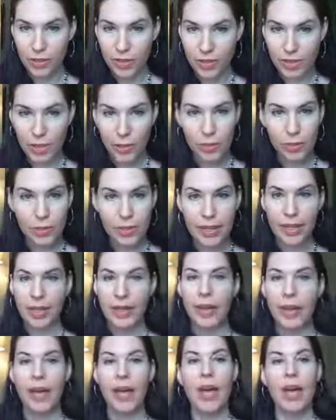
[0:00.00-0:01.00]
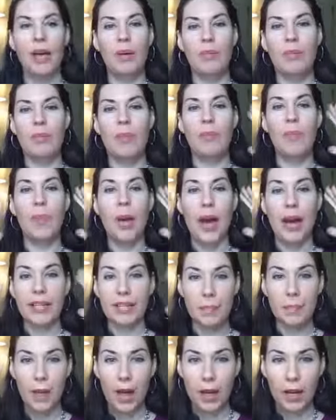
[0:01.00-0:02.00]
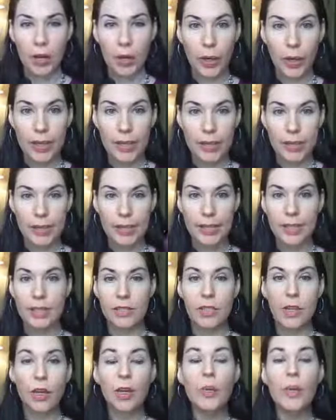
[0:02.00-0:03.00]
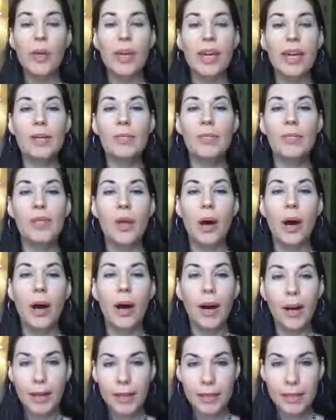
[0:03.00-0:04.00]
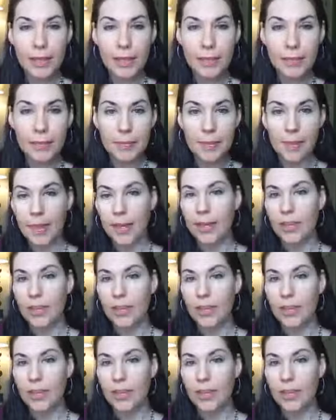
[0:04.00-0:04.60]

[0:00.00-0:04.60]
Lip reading: So this was like back-to-back craziness. Her weekend was awesome.